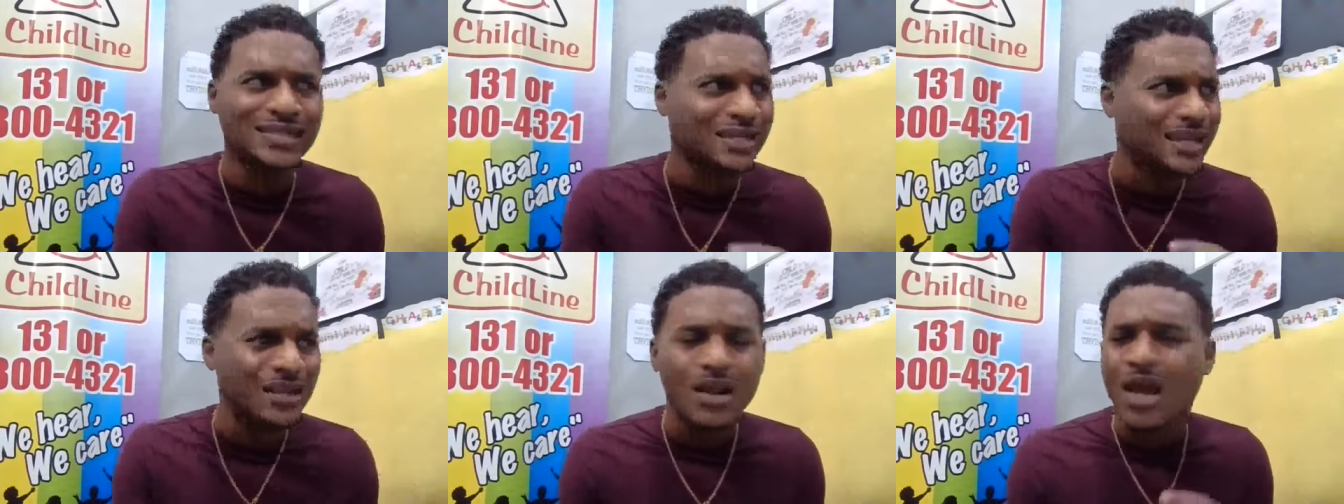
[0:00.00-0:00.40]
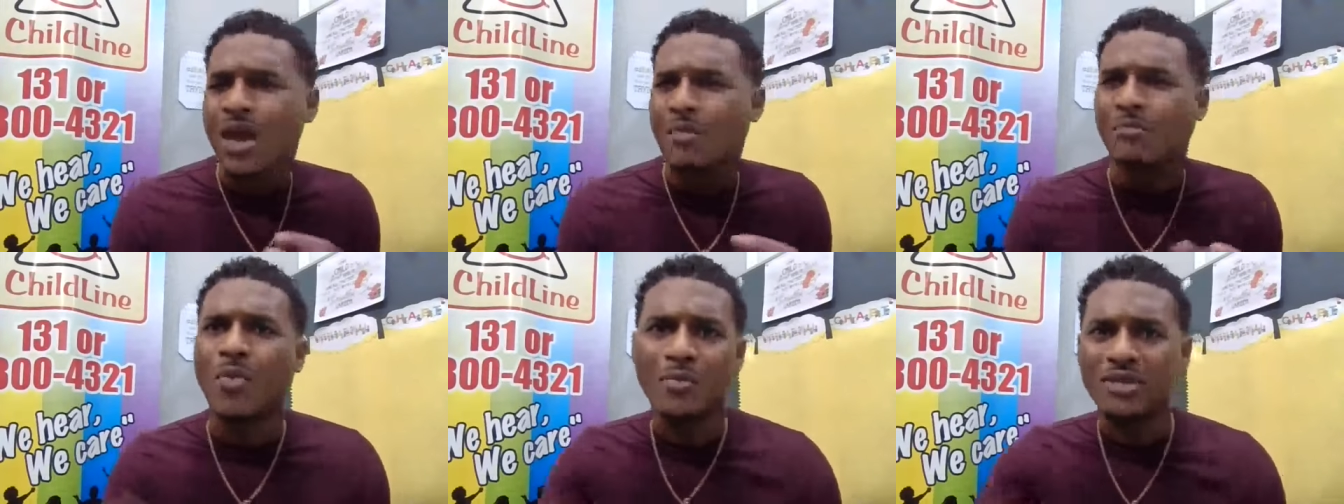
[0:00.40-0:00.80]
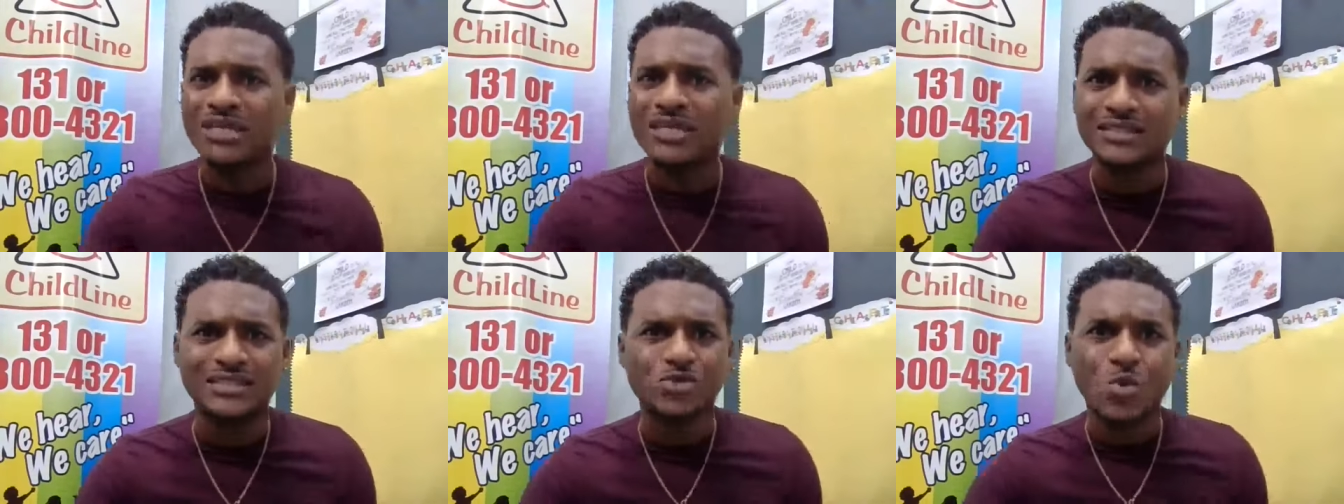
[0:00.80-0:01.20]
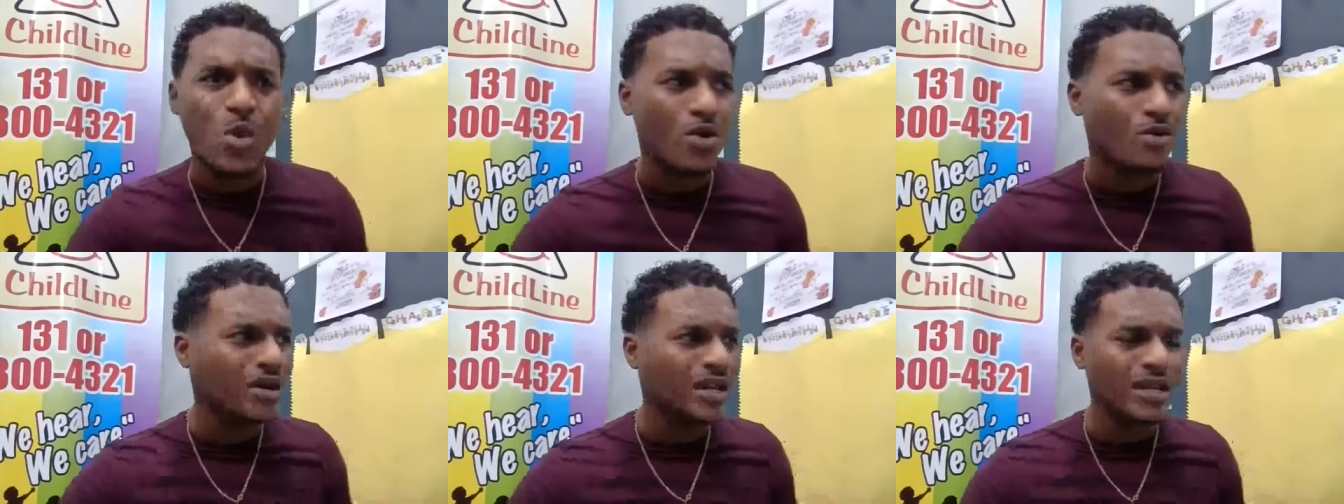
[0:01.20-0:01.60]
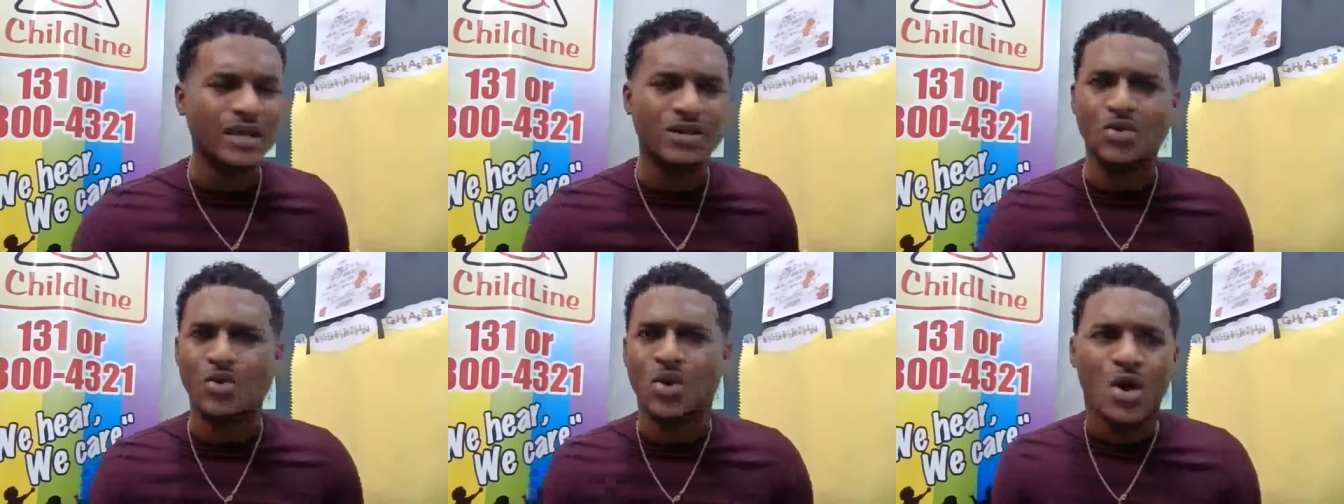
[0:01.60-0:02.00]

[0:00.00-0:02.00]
and then mommy's quarreling,